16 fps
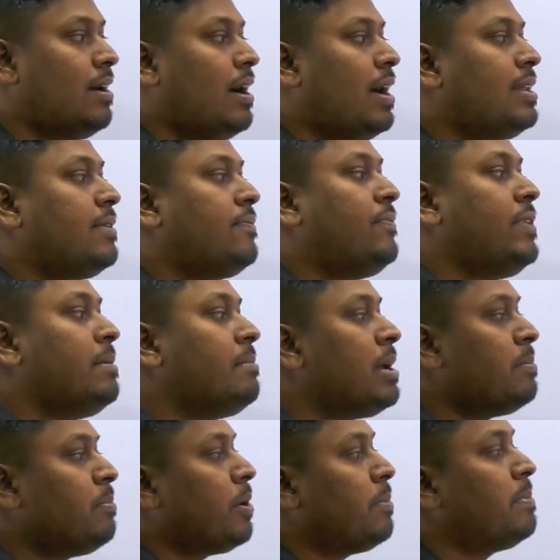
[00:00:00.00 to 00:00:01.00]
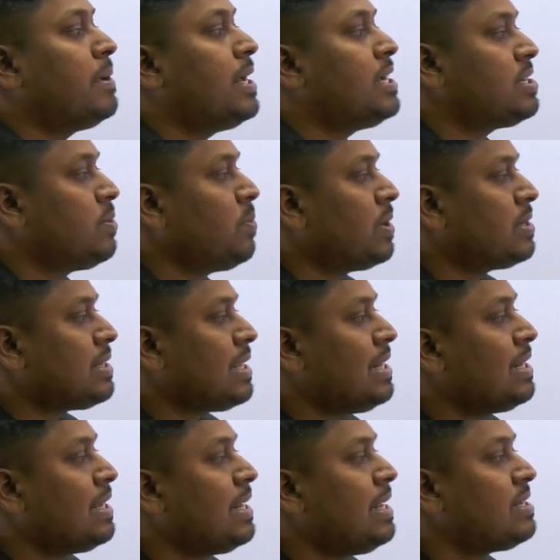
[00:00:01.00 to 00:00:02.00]
And the female population was
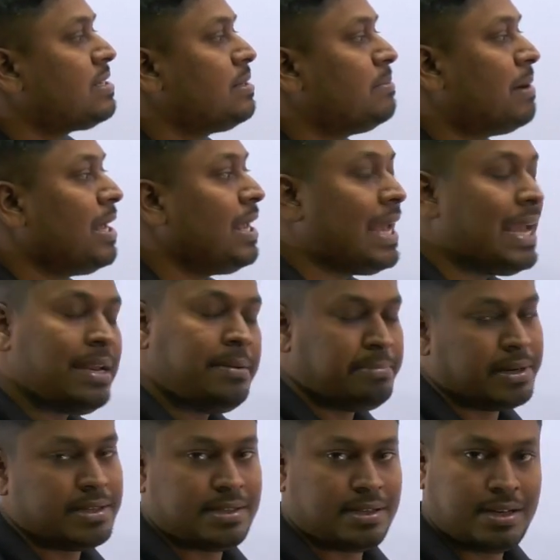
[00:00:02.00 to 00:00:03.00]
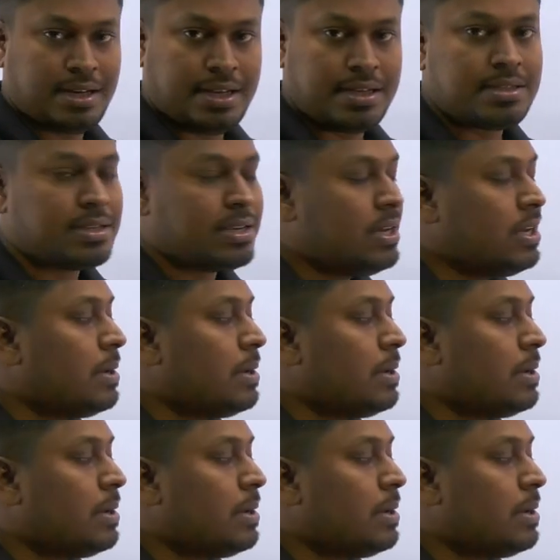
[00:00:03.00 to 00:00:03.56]
increased by 8%.